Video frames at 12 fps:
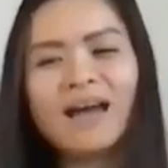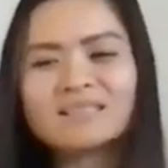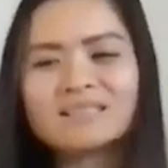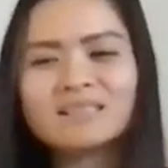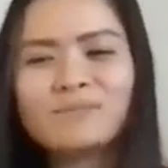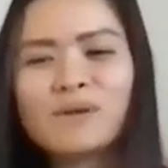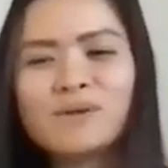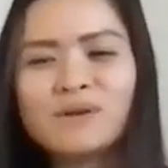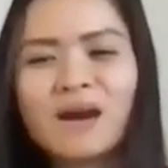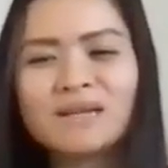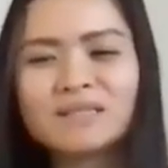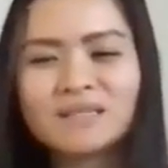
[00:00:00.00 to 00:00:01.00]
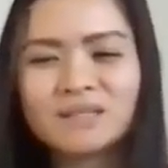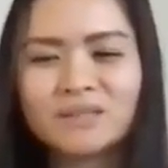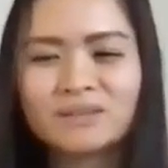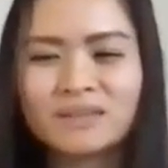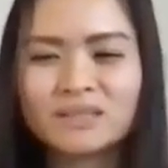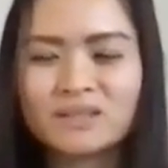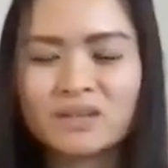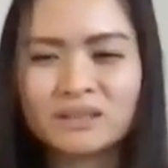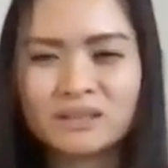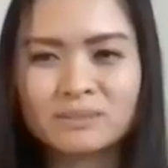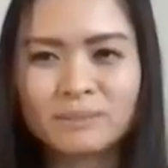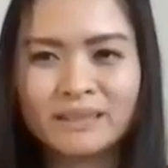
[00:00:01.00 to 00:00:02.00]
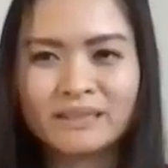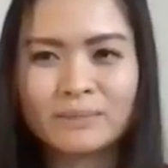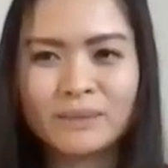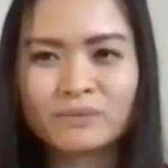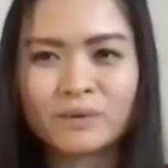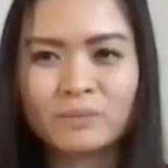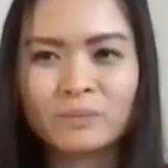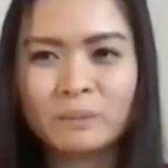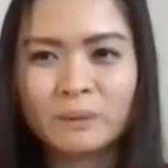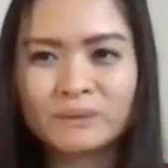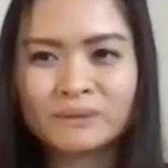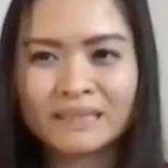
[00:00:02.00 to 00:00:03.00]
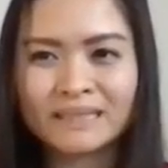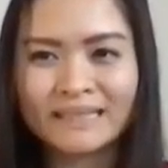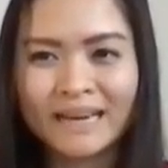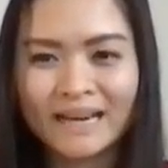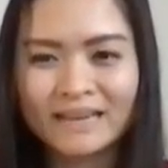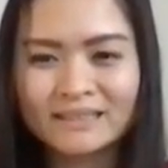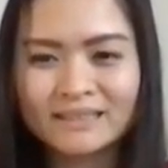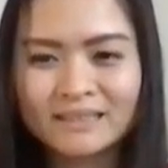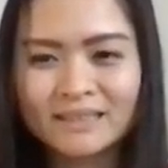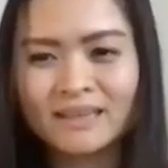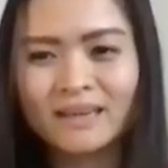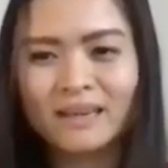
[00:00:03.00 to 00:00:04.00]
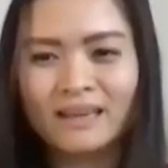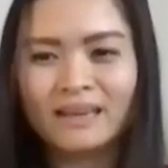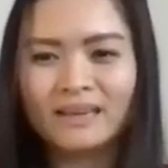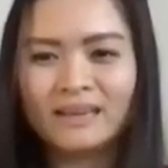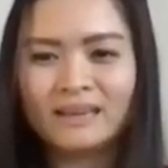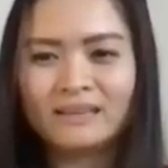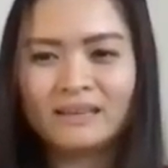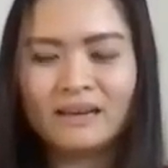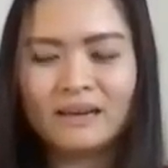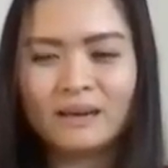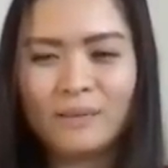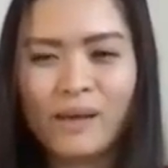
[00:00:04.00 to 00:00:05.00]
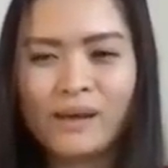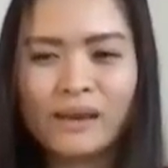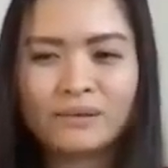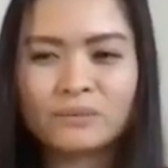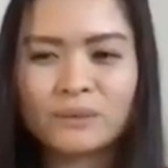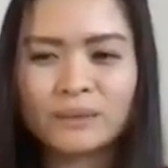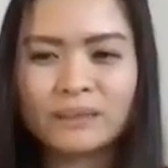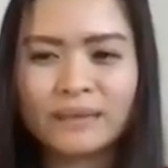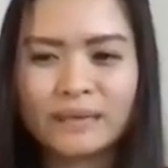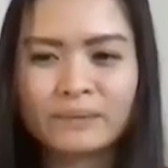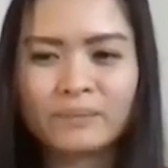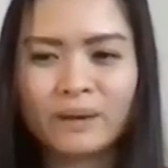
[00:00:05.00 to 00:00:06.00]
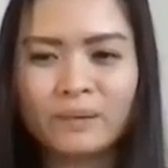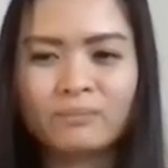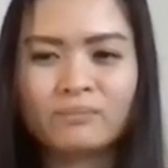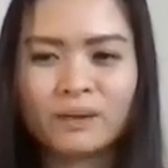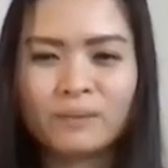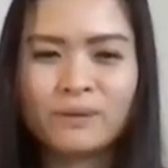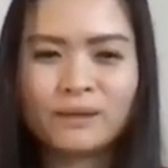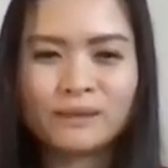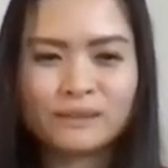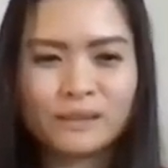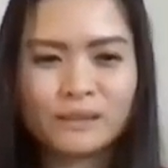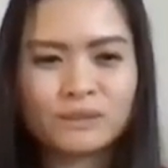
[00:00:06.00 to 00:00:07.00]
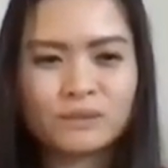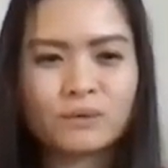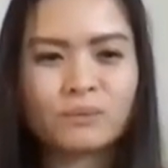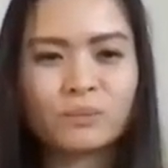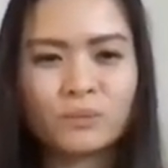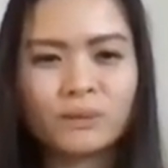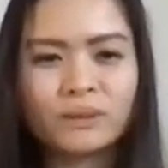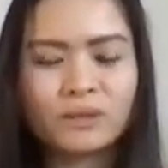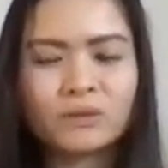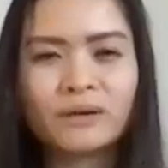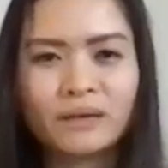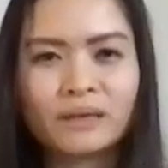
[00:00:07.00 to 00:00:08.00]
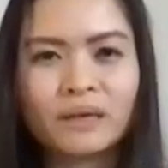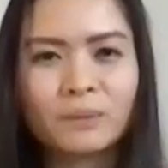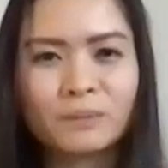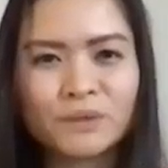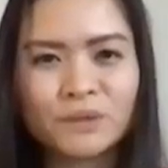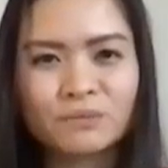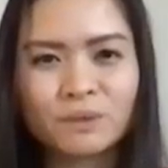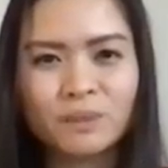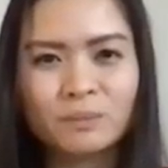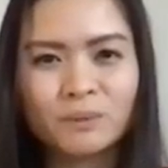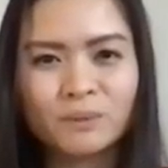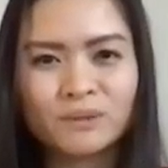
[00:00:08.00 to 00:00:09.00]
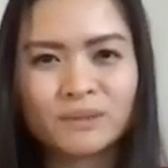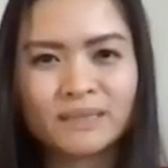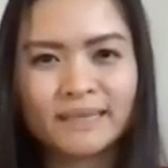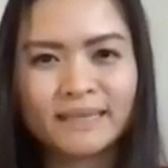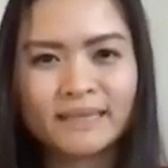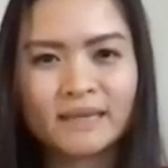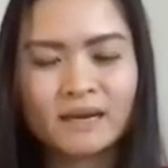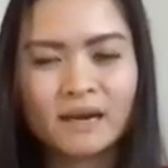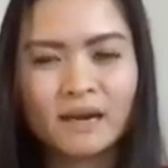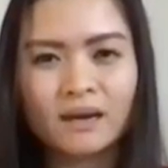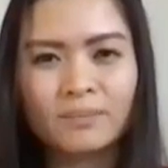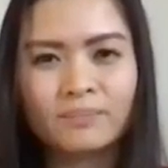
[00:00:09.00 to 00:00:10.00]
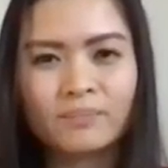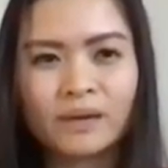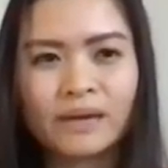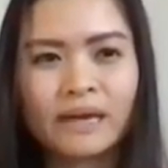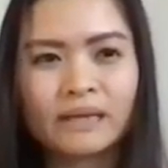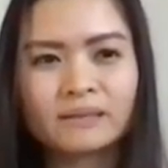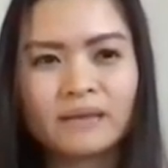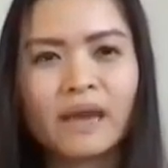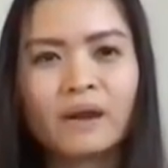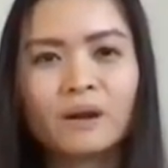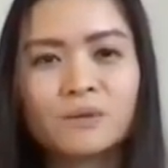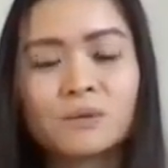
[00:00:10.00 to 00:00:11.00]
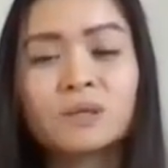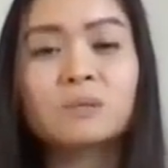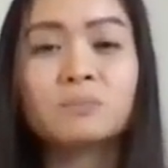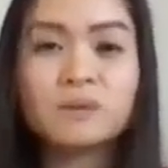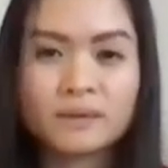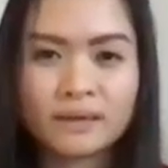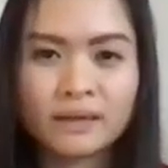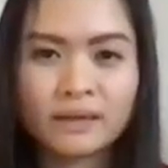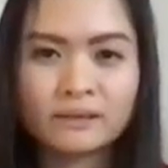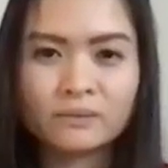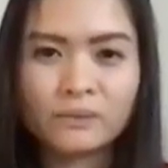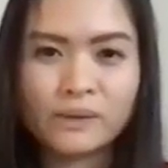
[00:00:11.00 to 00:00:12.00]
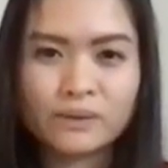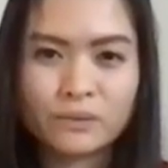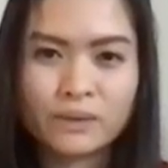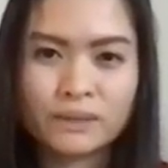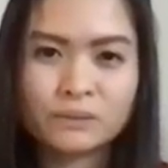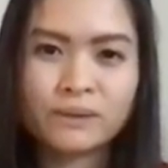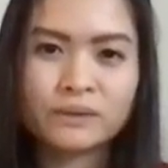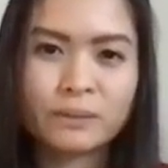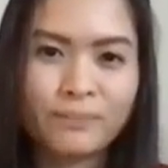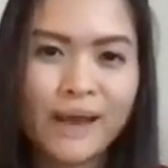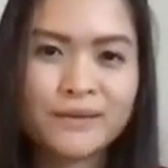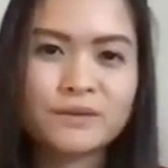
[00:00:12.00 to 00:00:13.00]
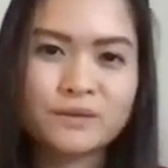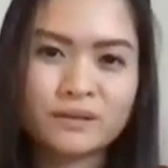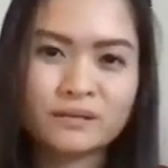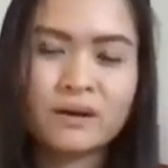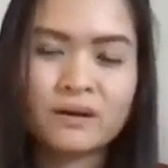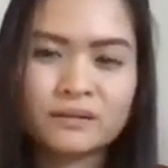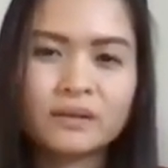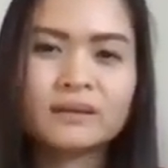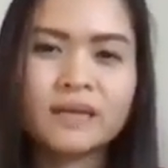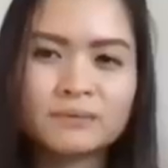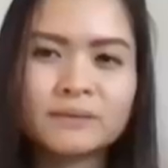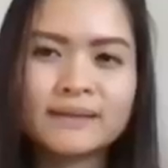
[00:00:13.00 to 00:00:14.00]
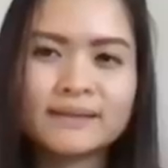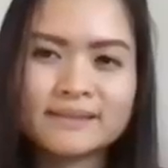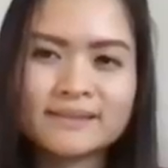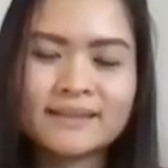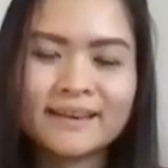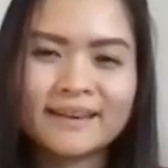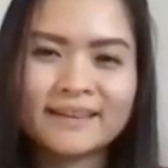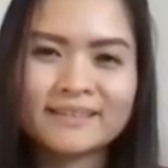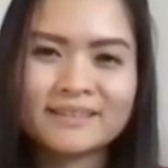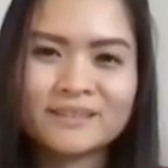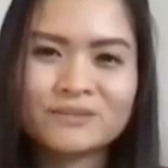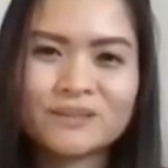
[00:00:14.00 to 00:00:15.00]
actually love that you're actually doing this during this pandemic for people to connect. And that's really like my biggest thing is really creating an opportunity for people to like connect and also communicate, whether it's with their pets or their loved ones. Yeah, for